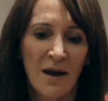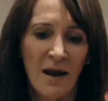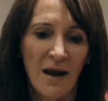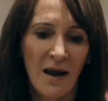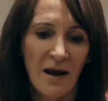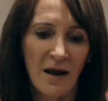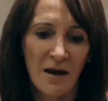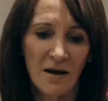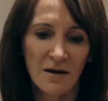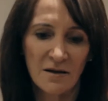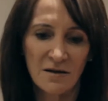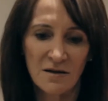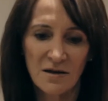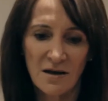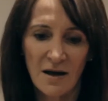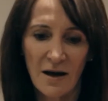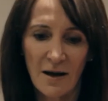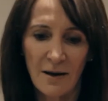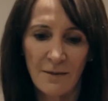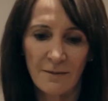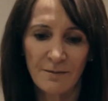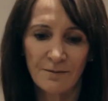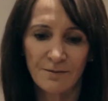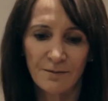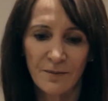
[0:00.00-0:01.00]
And
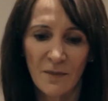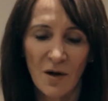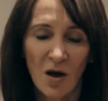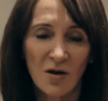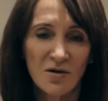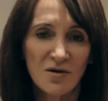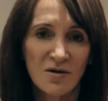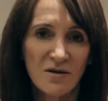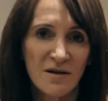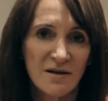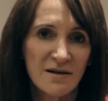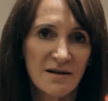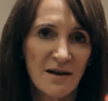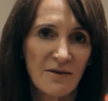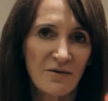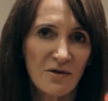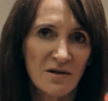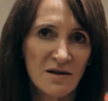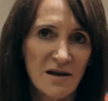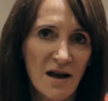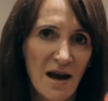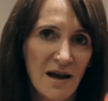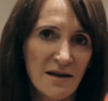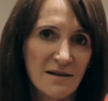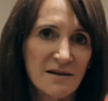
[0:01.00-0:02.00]
I do this every
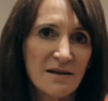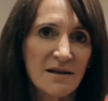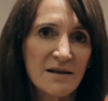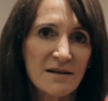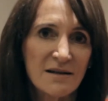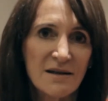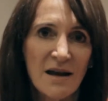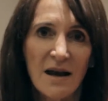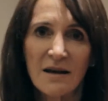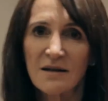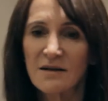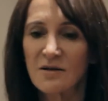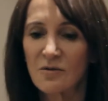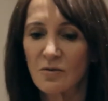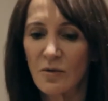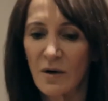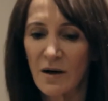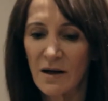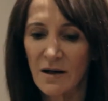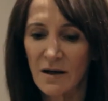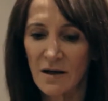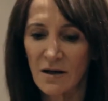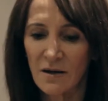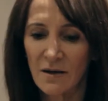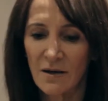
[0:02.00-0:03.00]
day, 6 days a
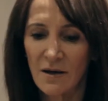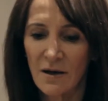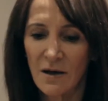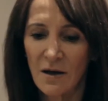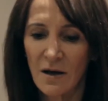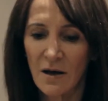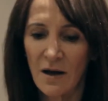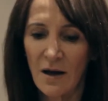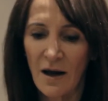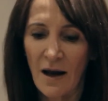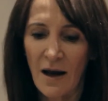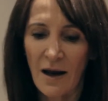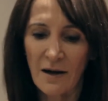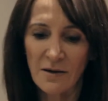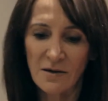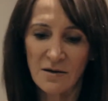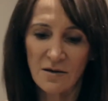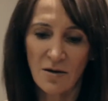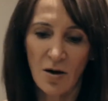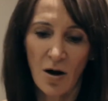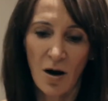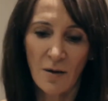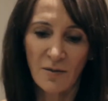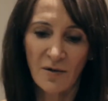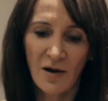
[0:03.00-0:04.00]
week.
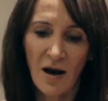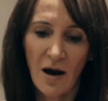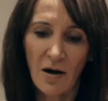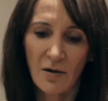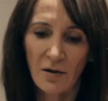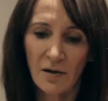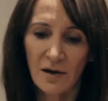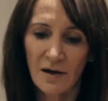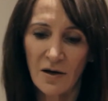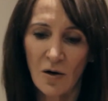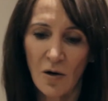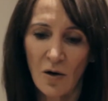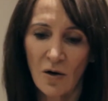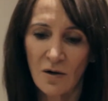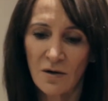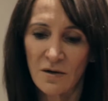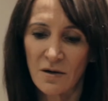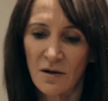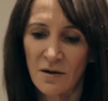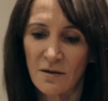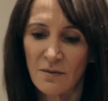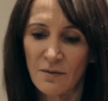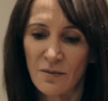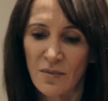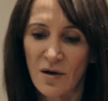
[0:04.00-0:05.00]
And I'm currently
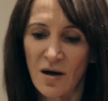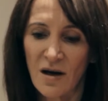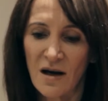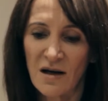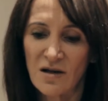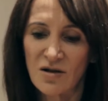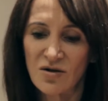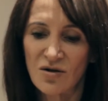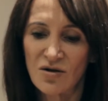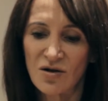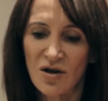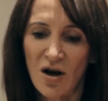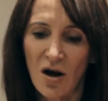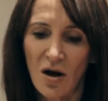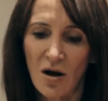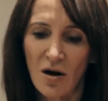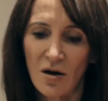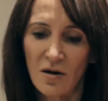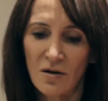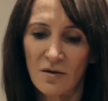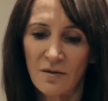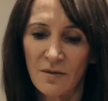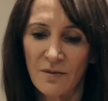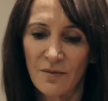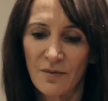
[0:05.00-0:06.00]
on
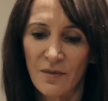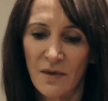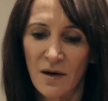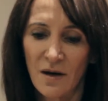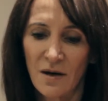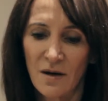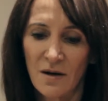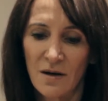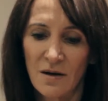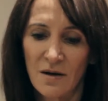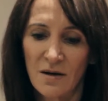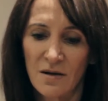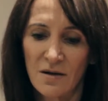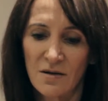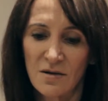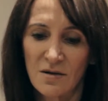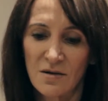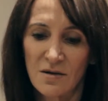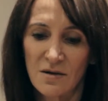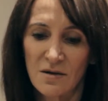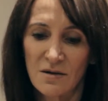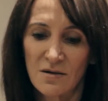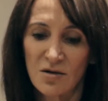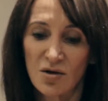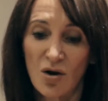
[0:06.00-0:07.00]
estradiol,
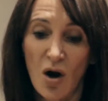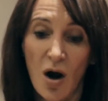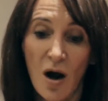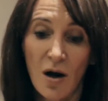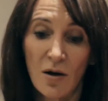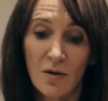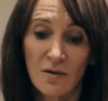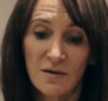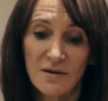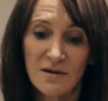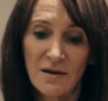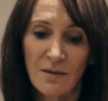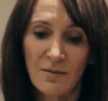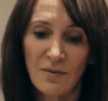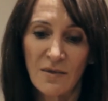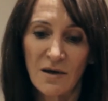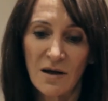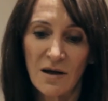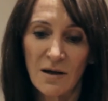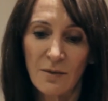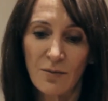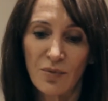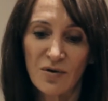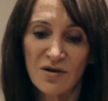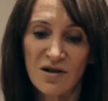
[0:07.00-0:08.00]
trial
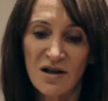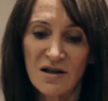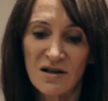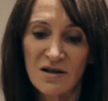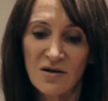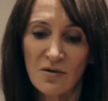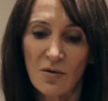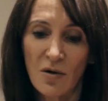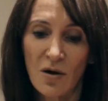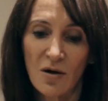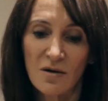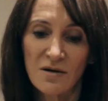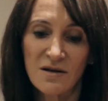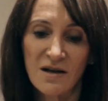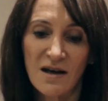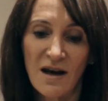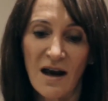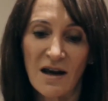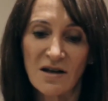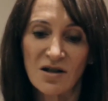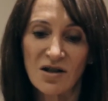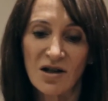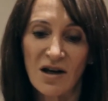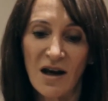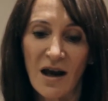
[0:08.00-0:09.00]
something, progesterone,
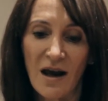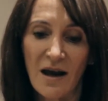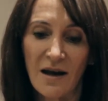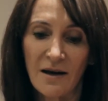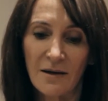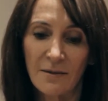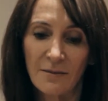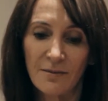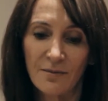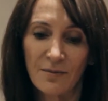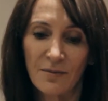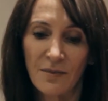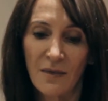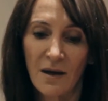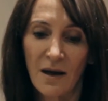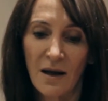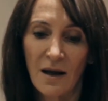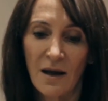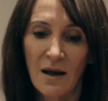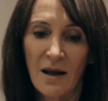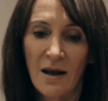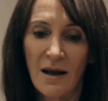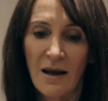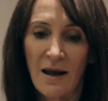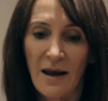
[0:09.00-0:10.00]
DHEA.
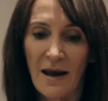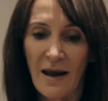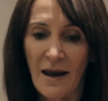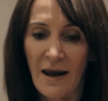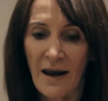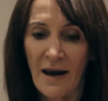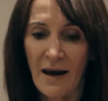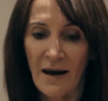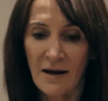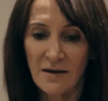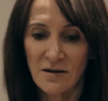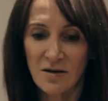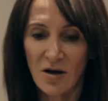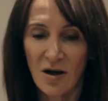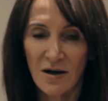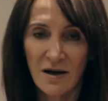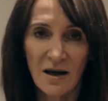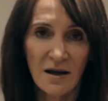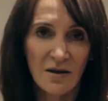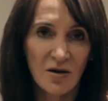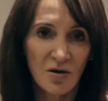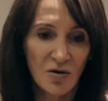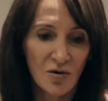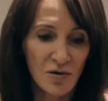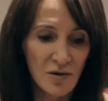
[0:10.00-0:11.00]
And I
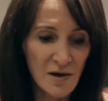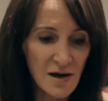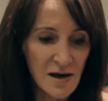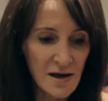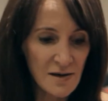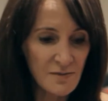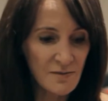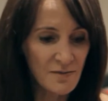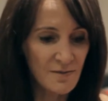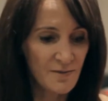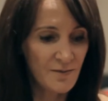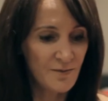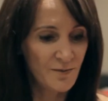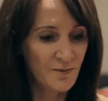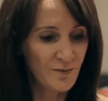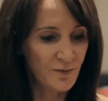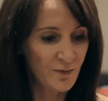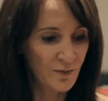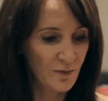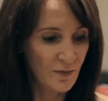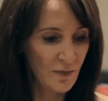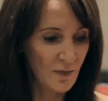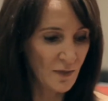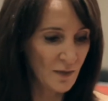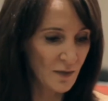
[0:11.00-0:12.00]
get the cream.
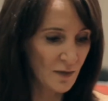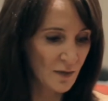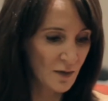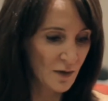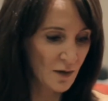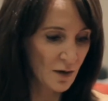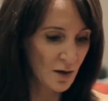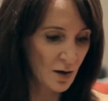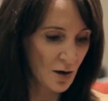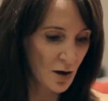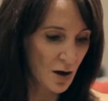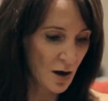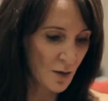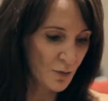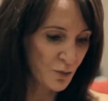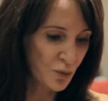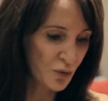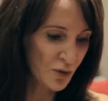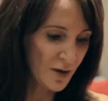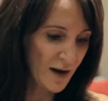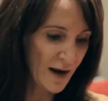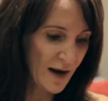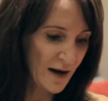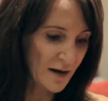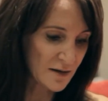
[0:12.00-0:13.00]
I
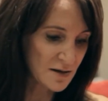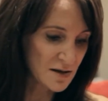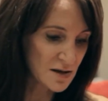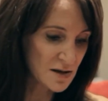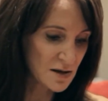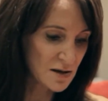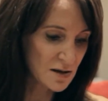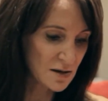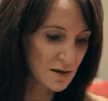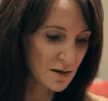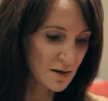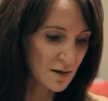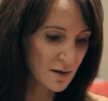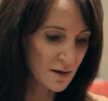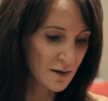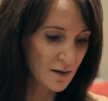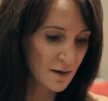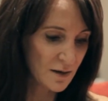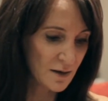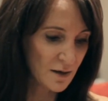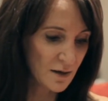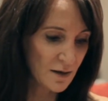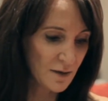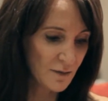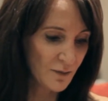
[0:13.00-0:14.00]
put out
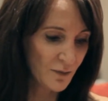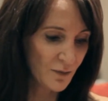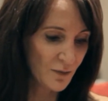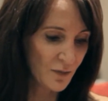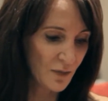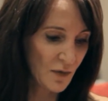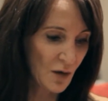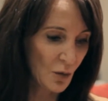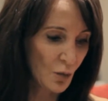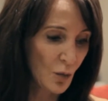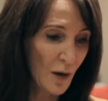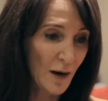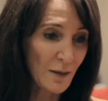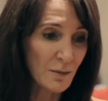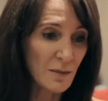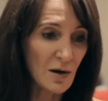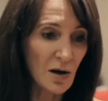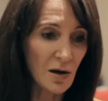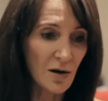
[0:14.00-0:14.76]
1